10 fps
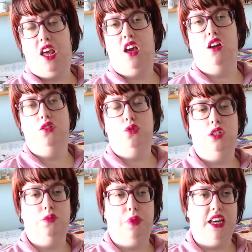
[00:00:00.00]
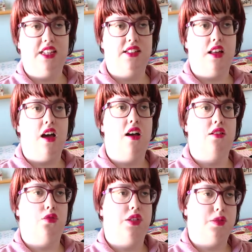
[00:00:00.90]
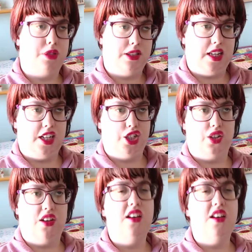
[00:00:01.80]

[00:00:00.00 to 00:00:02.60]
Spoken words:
her to this place, to this presentation.